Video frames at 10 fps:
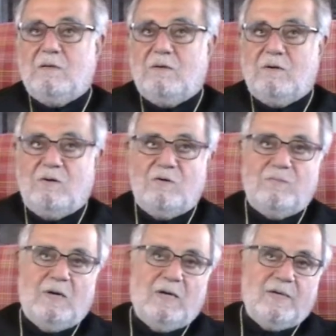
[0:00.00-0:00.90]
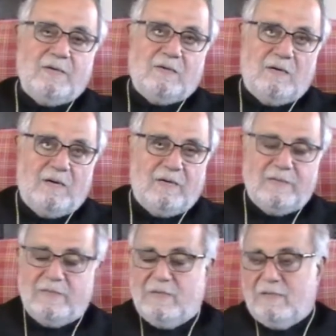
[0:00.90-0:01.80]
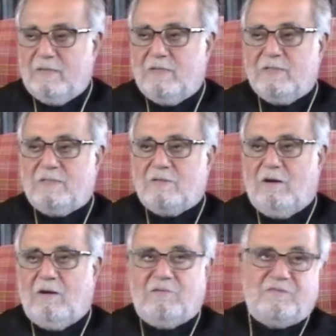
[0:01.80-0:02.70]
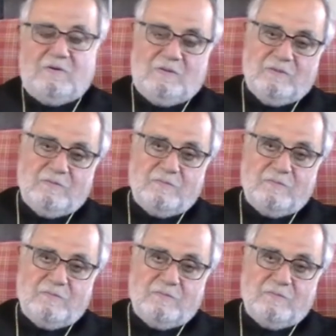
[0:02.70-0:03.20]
oh my God, it is awful.